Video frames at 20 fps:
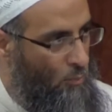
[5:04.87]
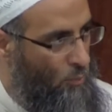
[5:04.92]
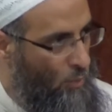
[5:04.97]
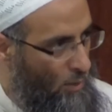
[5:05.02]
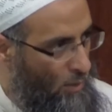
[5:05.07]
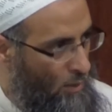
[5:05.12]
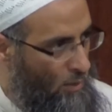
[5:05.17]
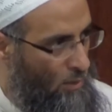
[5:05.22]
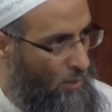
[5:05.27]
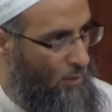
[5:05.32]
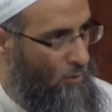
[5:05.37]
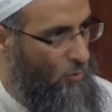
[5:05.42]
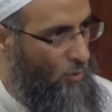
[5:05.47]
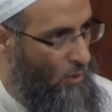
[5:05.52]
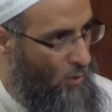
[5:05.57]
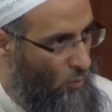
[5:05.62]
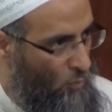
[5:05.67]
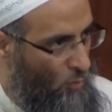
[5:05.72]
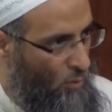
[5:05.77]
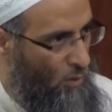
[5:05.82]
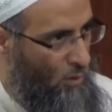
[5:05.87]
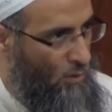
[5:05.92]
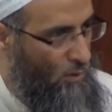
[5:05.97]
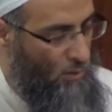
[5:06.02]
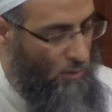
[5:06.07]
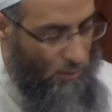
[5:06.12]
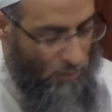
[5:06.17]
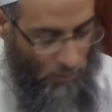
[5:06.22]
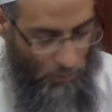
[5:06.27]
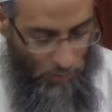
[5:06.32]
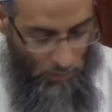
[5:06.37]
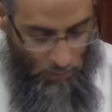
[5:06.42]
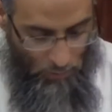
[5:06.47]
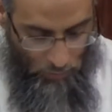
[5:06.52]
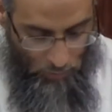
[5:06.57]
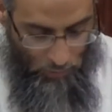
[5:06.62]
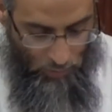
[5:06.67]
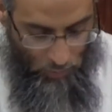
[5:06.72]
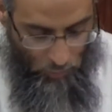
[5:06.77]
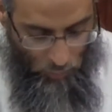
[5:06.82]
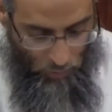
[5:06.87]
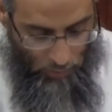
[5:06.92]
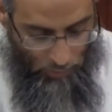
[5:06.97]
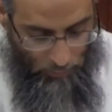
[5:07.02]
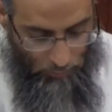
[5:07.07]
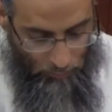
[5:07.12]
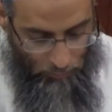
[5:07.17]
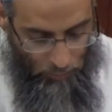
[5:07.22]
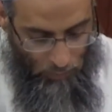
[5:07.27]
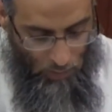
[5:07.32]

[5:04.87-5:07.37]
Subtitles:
Peace and tranquility. So they won.